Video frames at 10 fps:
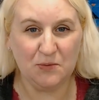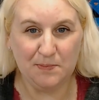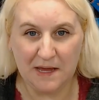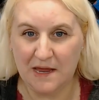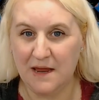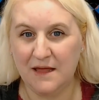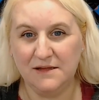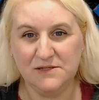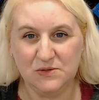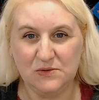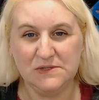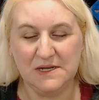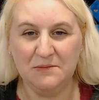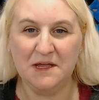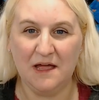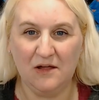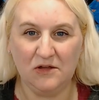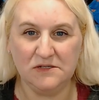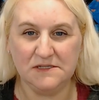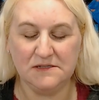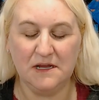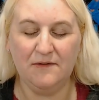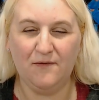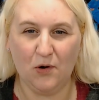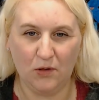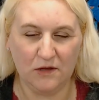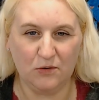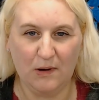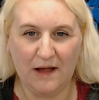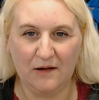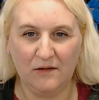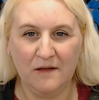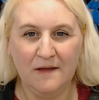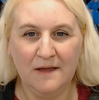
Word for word: bake, do something else for a little while.